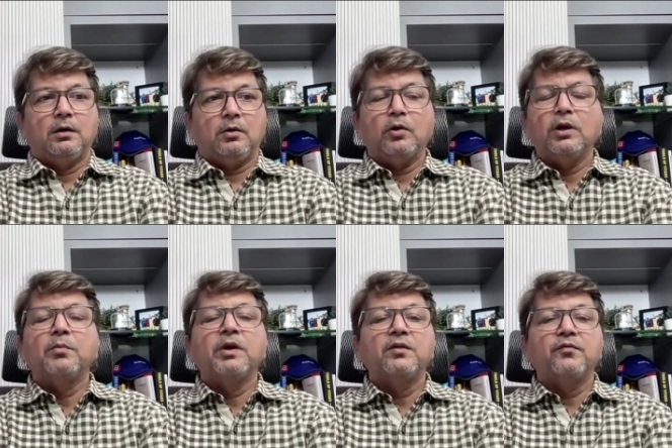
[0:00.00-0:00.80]
only
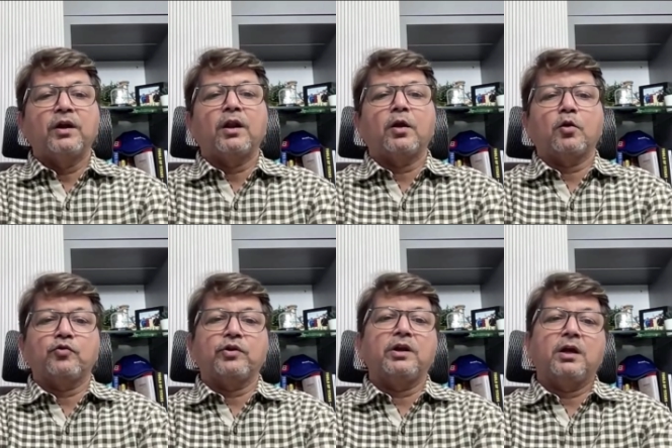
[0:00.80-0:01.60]
Bitdefender
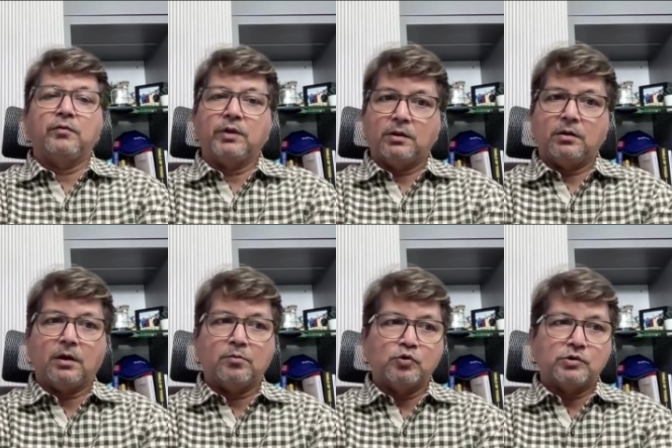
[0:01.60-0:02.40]
across India with
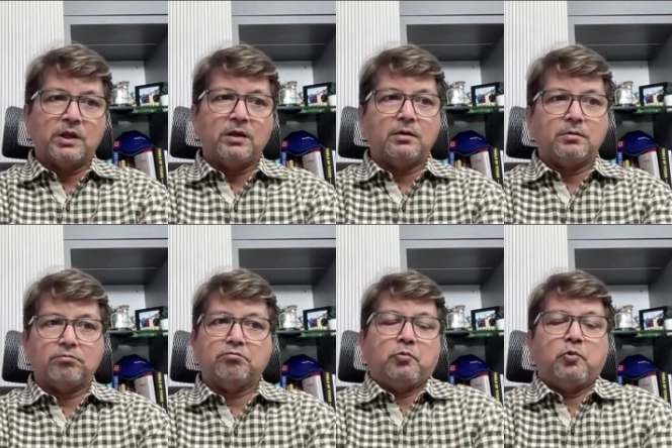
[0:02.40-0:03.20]
almost like
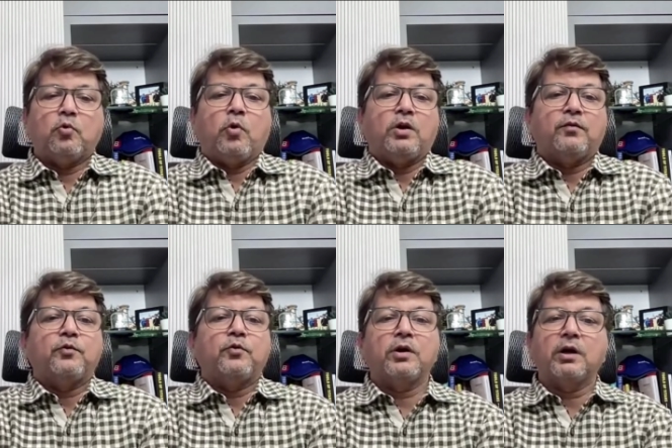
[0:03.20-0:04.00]
quite a
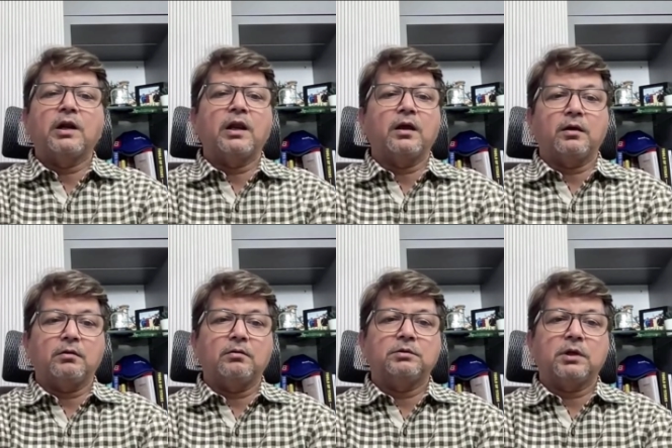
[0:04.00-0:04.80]
few
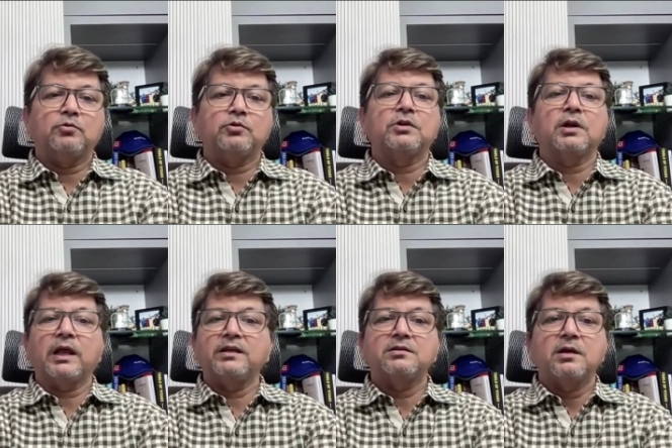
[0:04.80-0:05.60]
thousand
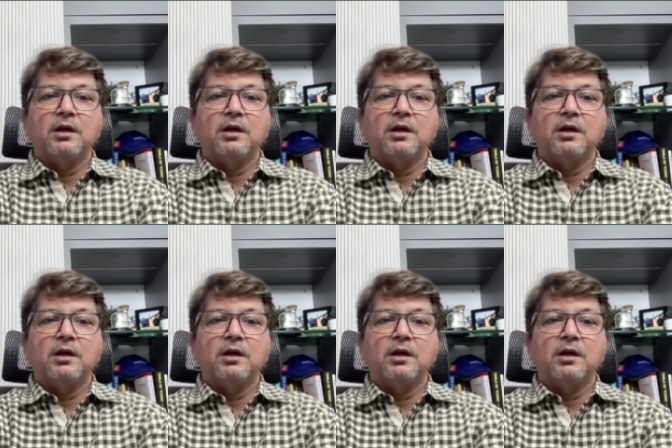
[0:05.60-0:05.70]
clients